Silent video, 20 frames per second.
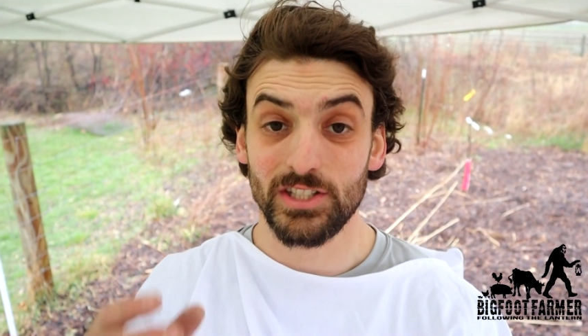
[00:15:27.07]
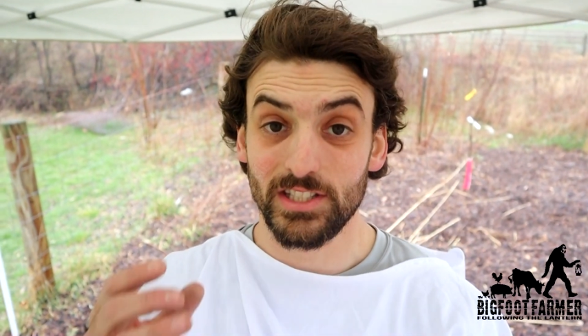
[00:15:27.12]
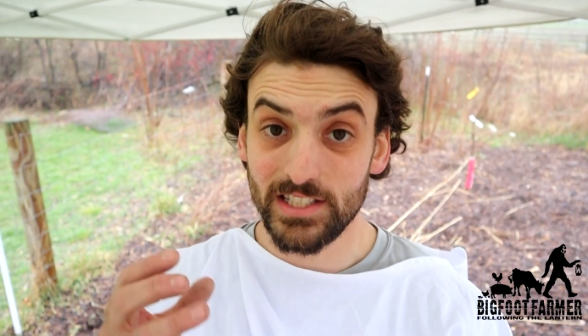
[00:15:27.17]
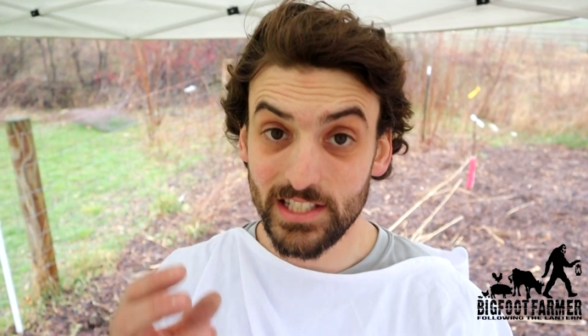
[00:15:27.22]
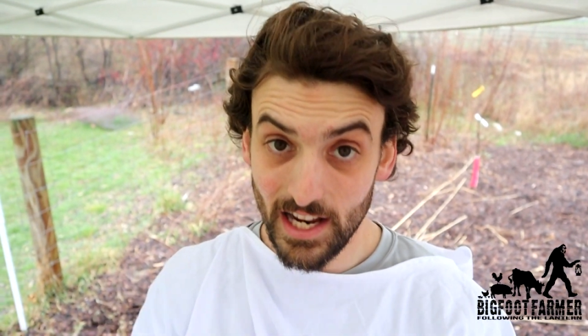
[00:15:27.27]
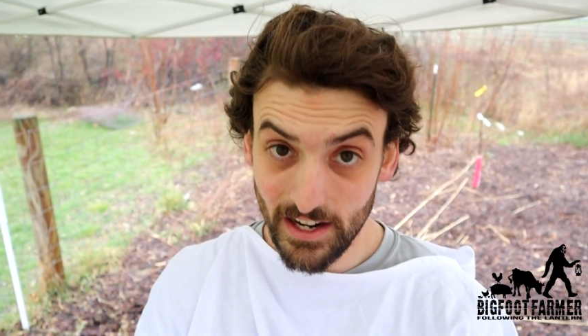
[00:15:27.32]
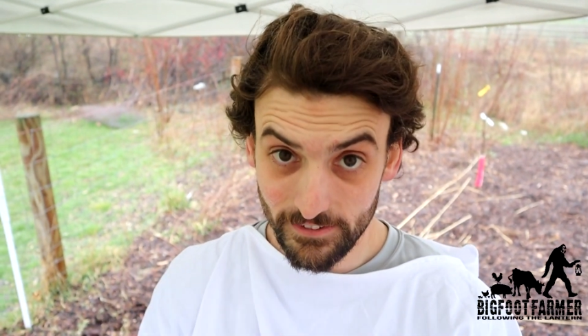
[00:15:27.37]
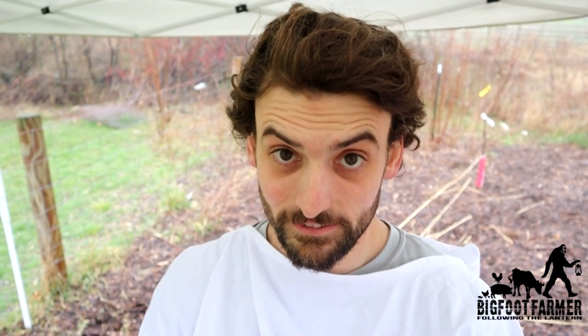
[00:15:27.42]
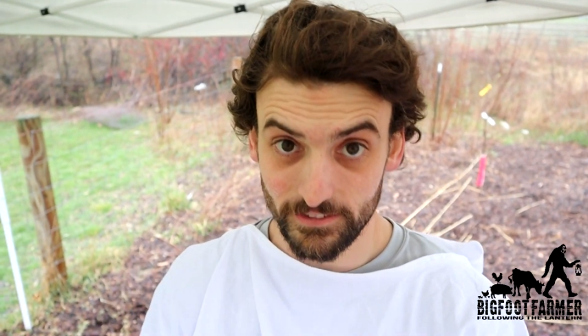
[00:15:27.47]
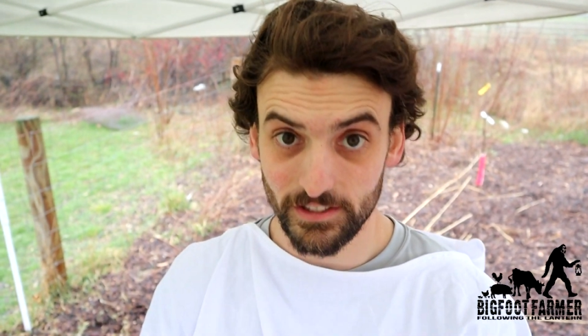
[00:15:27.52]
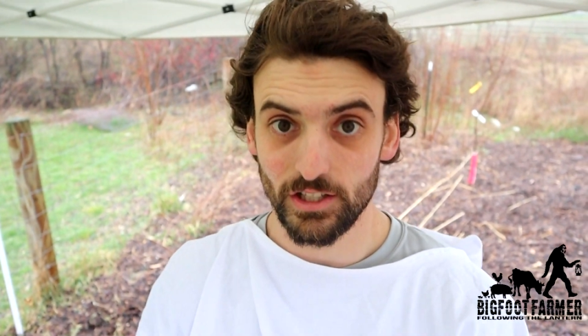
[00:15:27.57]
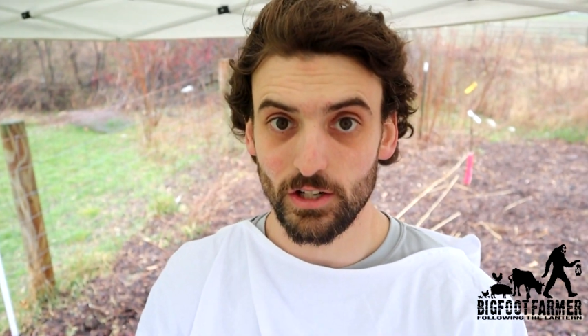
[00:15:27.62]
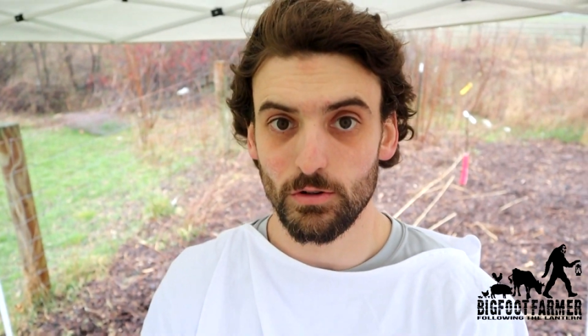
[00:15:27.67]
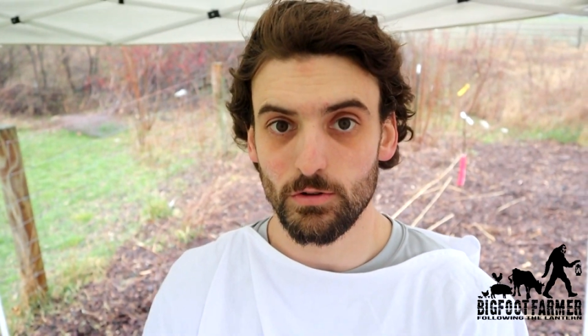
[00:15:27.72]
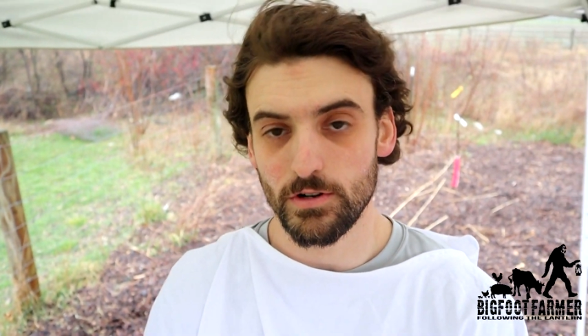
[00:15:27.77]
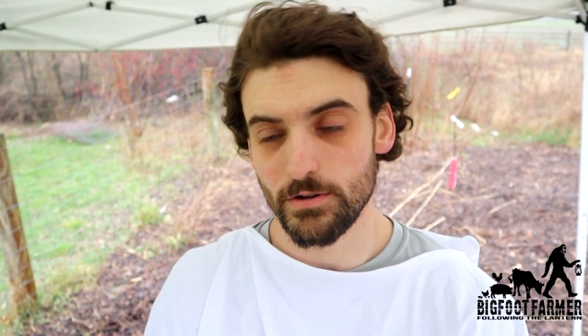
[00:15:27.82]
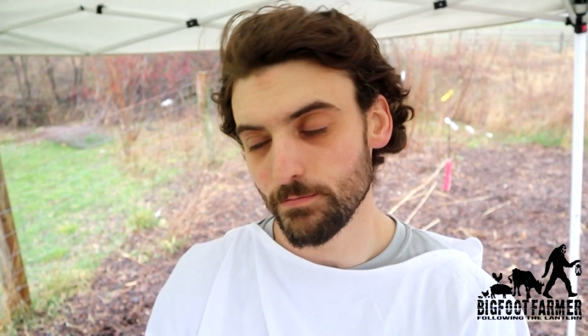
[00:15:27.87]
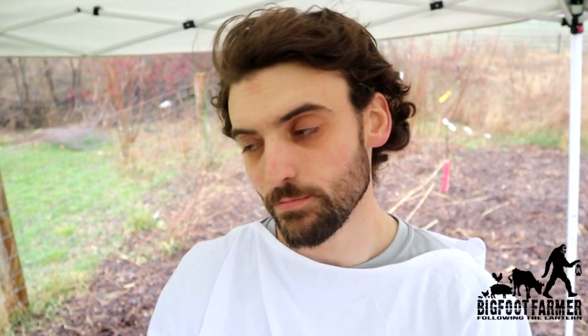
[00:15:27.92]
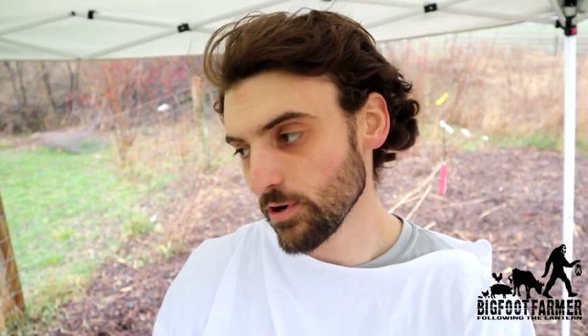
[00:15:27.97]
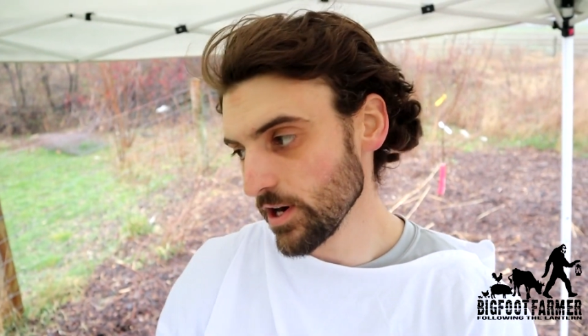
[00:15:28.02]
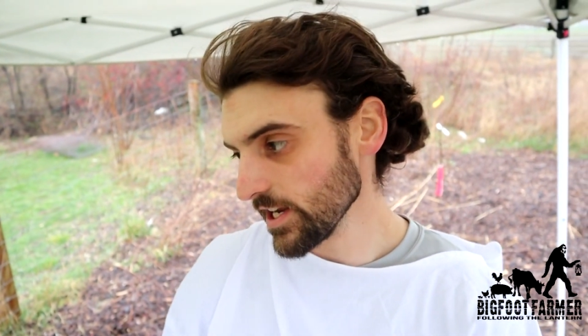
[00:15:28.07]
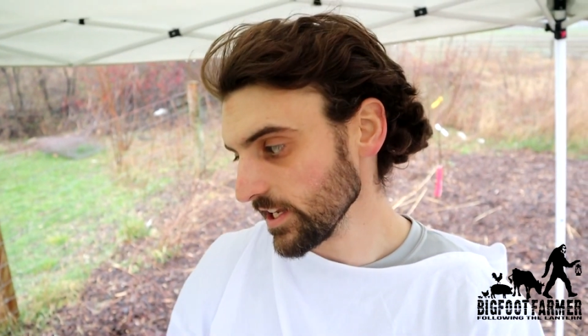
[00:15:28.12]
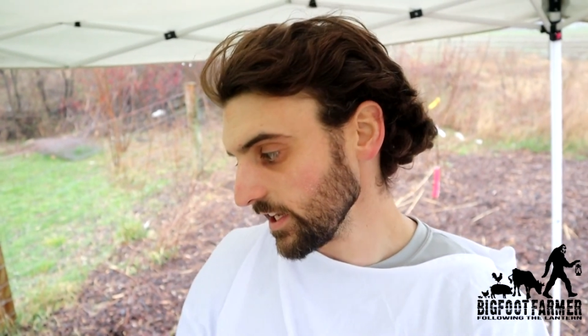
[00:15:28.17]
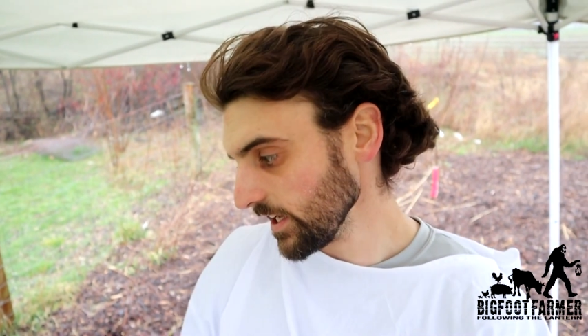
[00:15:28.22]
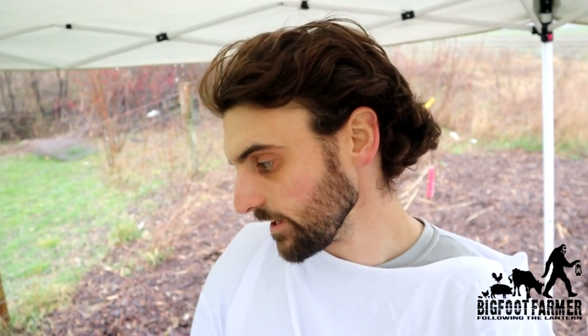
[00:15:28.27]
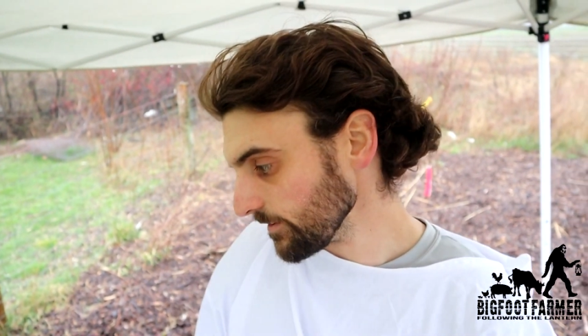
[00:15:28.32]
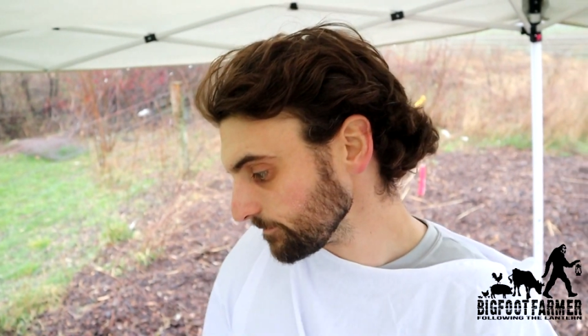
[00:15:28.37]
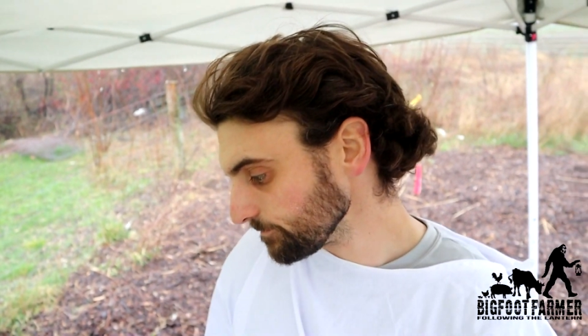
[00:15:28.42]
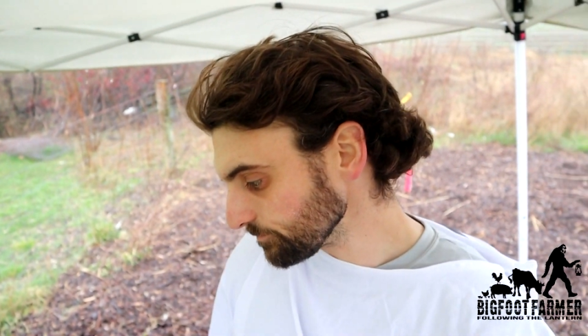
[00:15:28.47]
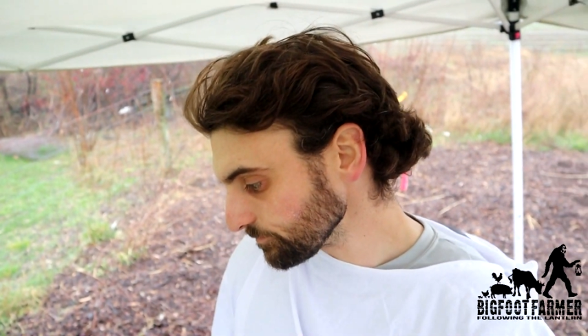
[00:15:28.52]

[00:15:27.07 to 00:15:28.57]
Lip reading: definitely don't want to break it,